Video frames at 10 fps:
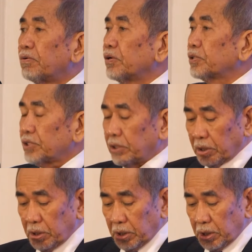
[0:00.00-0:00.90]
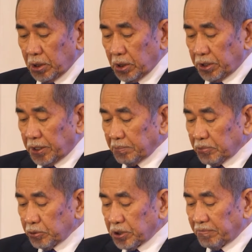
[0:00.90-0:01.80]
for them
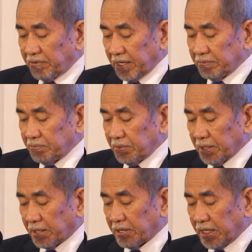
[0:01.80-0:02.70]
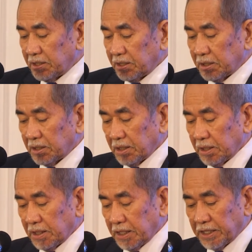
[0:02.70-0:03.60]
to survive the crisis
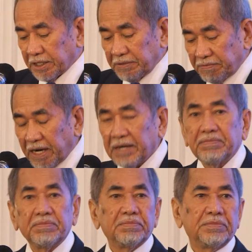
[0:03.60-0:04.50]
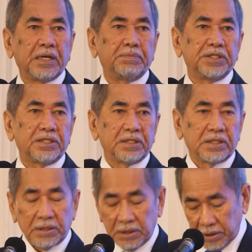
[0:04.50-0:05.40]
and revive their
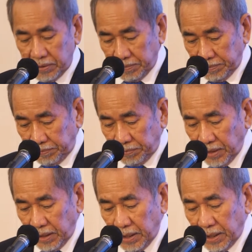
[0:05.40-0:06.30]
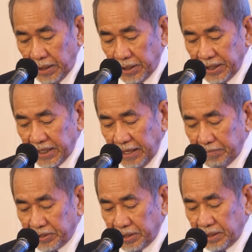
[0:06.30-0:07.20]
businesses.
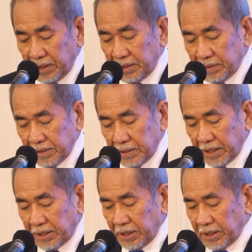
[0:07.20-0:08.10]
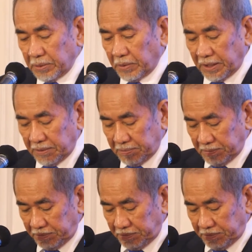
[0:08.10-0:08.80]
Recovery, the third one.